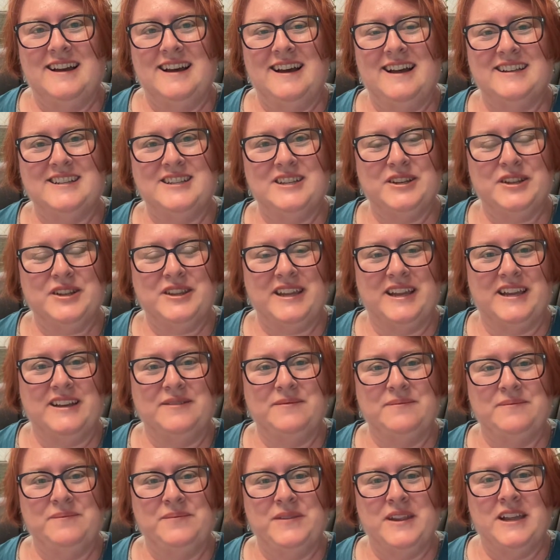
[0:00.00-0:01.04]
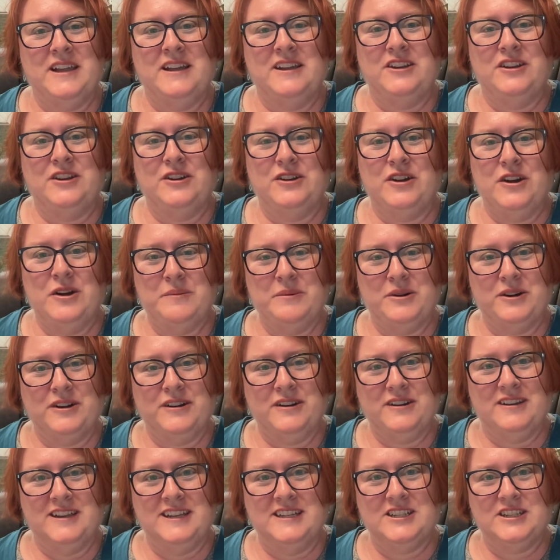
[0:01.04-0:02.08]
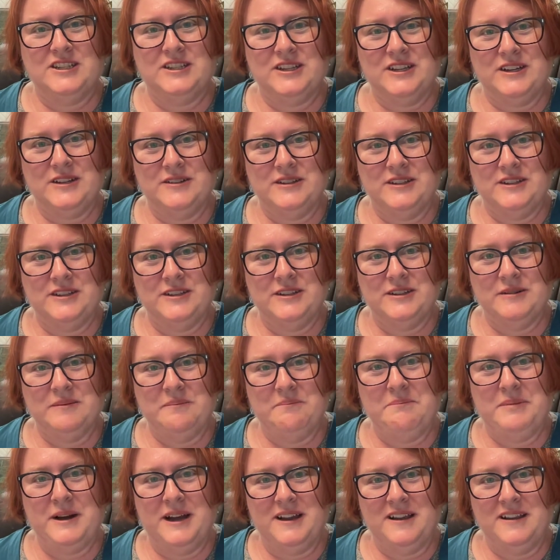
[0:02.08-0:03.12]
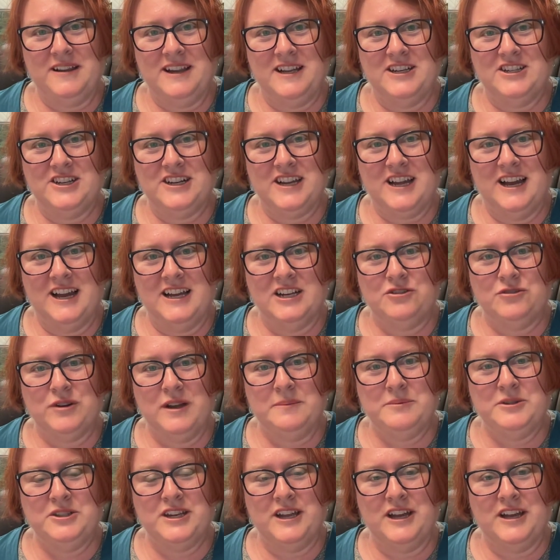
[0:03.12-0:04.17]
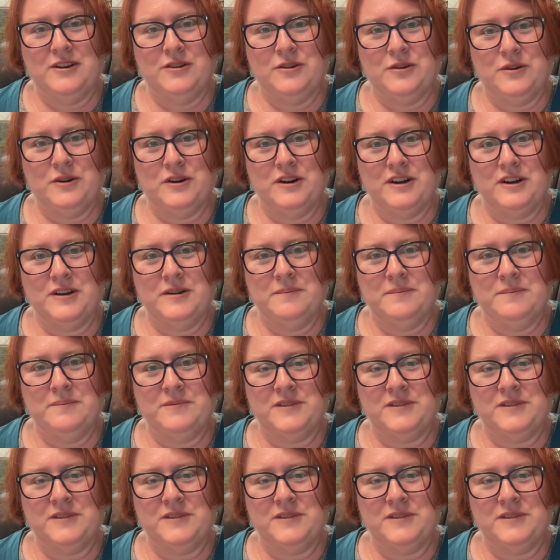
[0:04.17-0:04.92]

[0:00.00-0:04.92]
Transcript: Until then, your homework is to go to biologiceyedrops.org,